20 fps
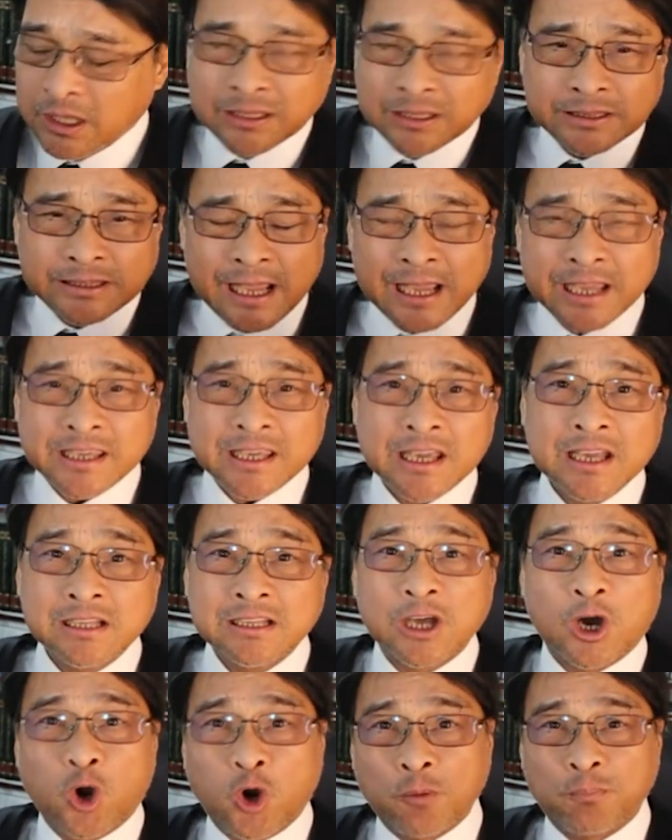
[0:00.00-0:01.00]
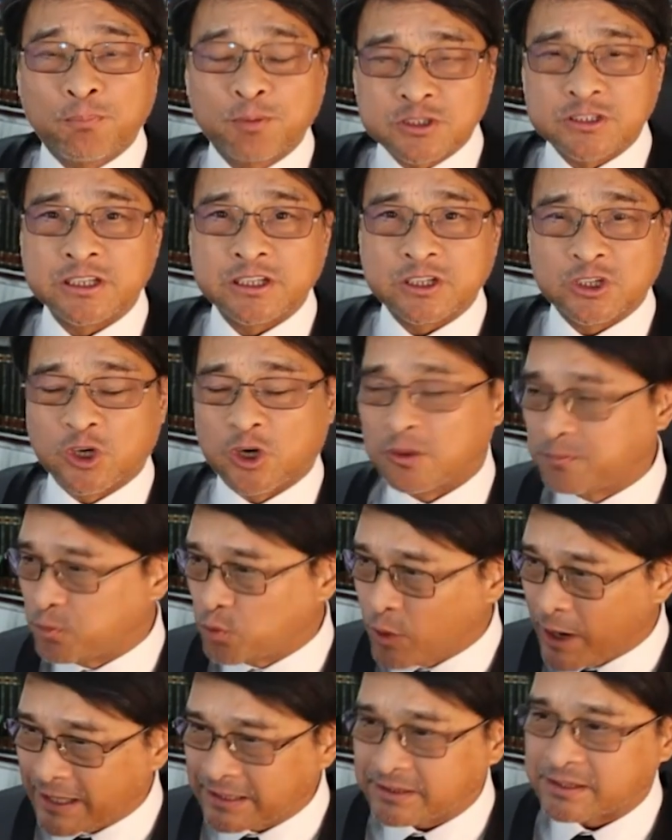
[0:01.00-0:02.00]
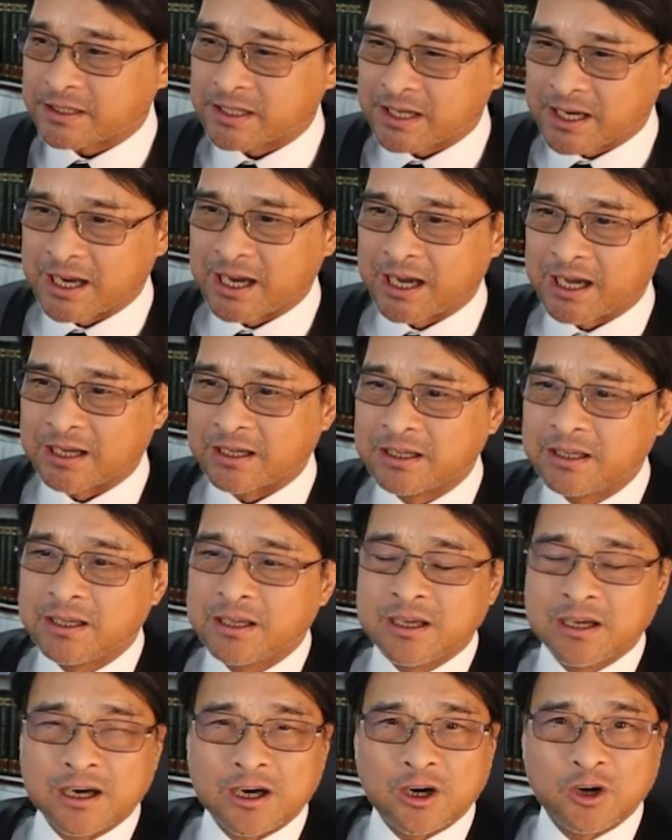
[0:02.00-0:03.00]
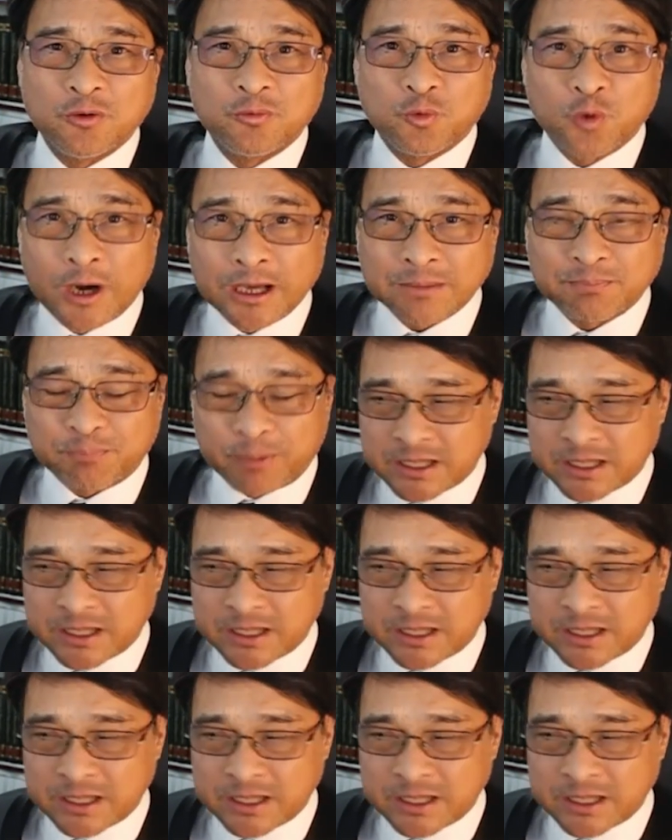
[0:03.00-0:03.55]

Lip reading: taking the opposite of what